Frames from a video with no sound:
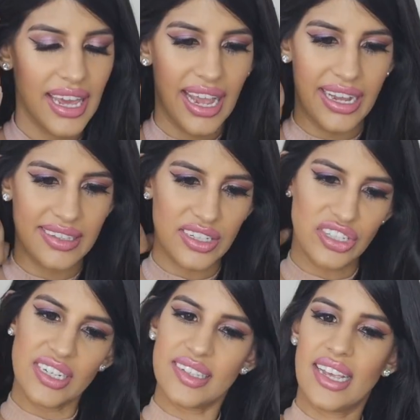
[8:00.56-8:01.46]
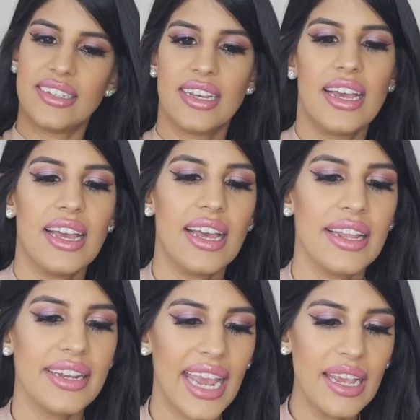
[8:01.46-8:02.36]
Cakes, and she said,
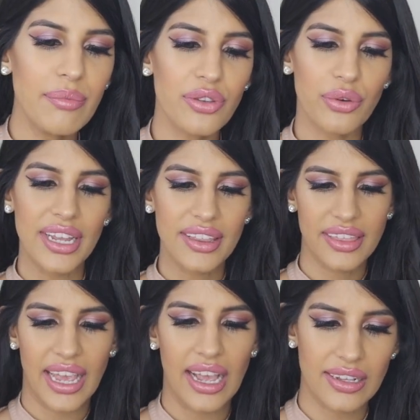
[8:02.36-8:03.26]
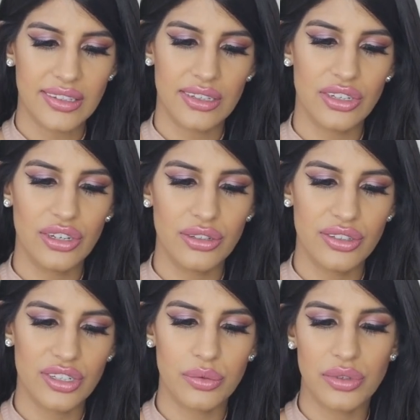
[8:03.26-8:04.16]
name 3 things you
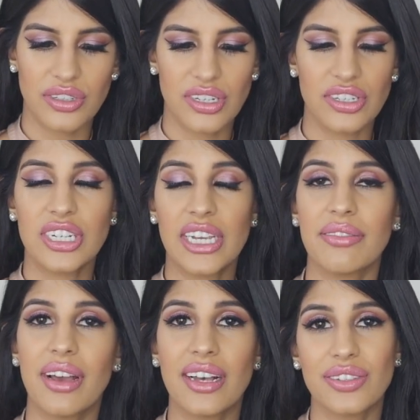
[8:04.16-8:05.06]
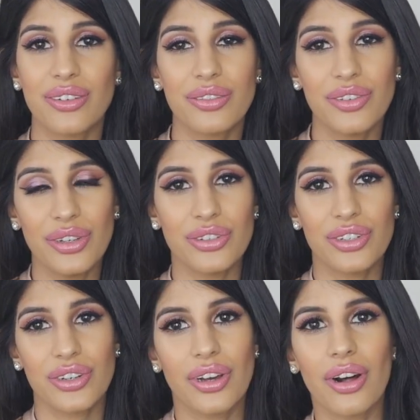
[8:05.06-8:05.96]
still want to achieve as your
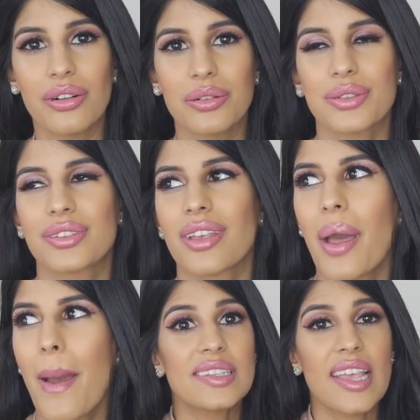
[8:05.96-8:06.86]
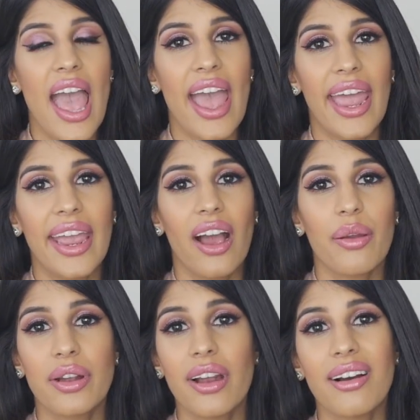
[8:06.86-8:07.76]
future goals. I would say I
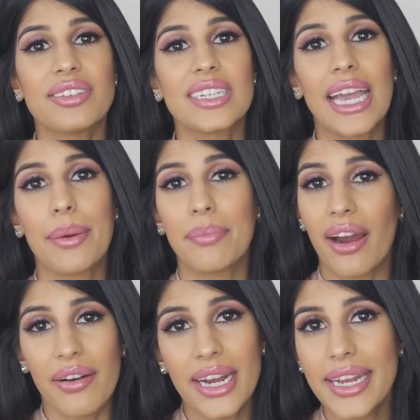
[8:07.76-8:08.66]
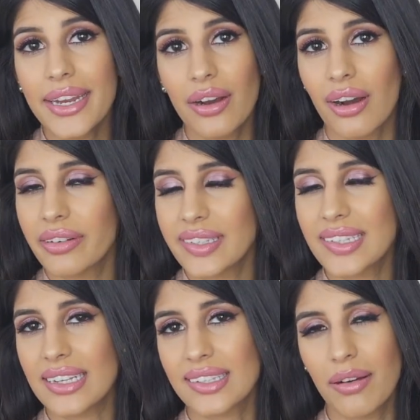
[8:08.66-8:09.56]
would love to get married,
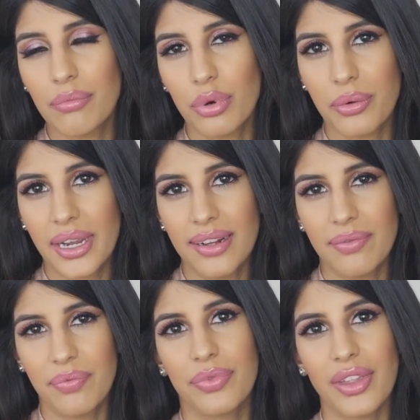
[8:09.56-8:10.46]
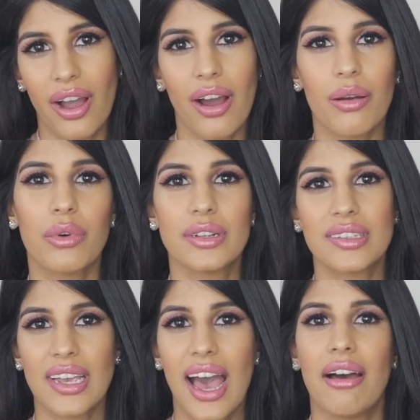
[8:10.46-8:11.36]
obviously at some point. I want
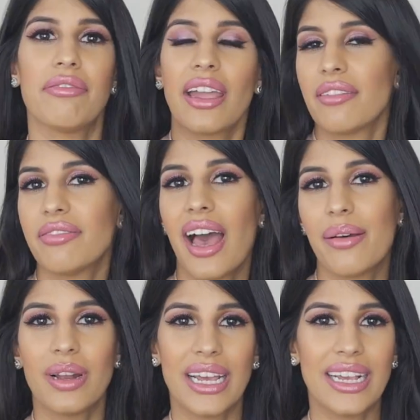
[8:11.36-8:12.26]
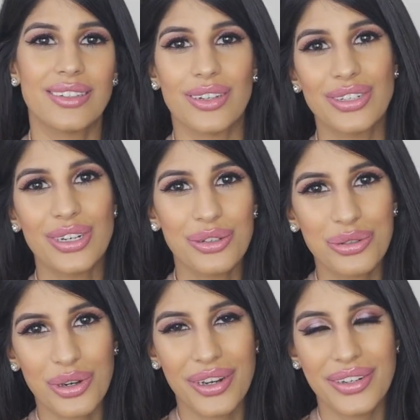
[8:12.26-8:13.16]
to have a family, so
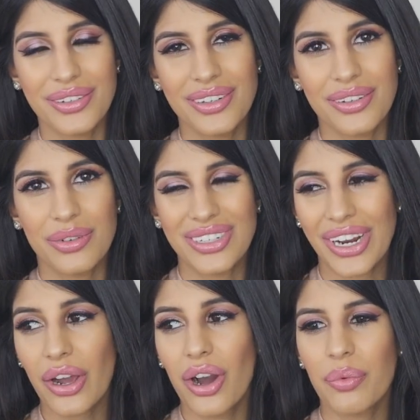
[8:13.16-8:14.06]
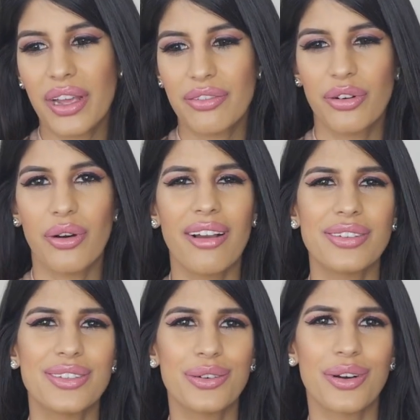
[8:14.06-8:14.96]
children, which I can't wait for. I've
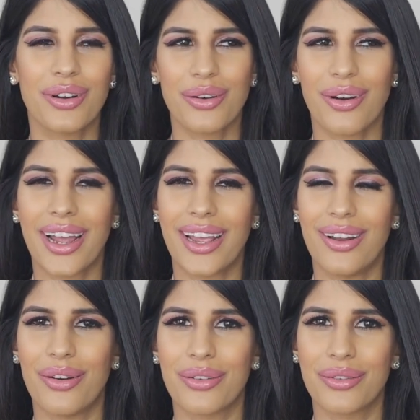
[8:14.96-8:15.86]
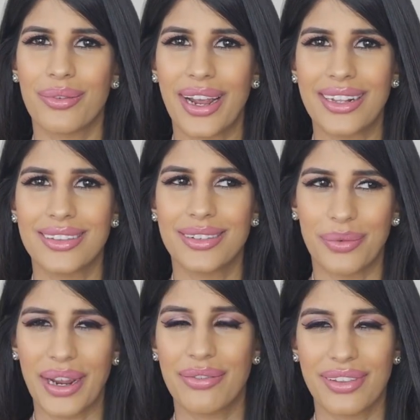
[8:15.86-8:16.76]
still got quite a long way to
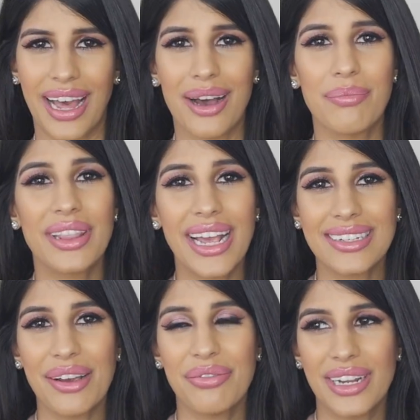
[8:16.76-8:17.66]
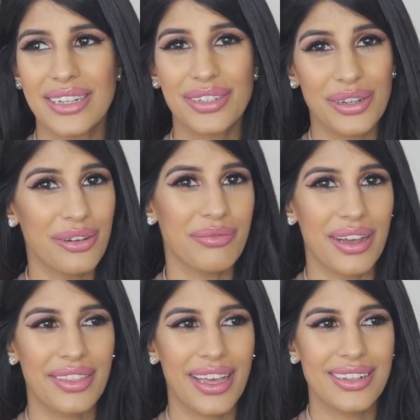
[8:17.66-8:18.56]
wait for that, but they're definitely 2 of
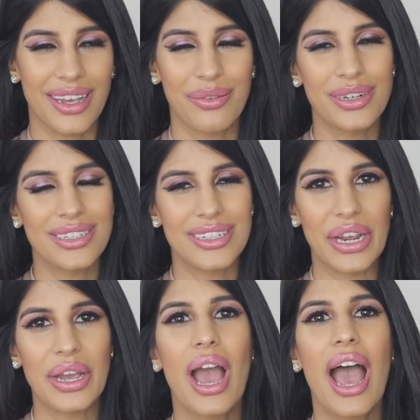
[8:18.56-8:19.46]
my things that I want to do.